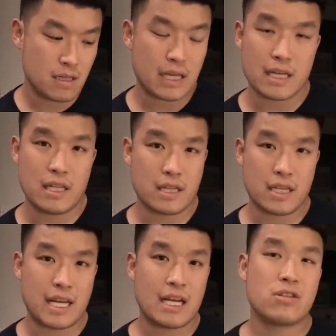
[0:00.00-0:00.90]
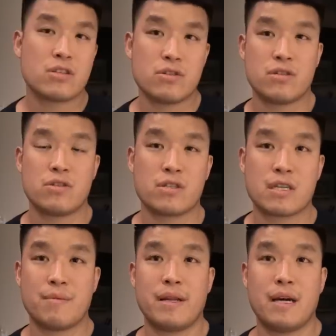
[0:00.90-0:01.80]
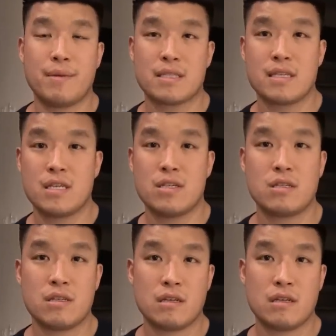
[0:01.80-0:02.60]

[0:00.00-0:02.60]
Like the gastric juice is just coming out, and makes it itch.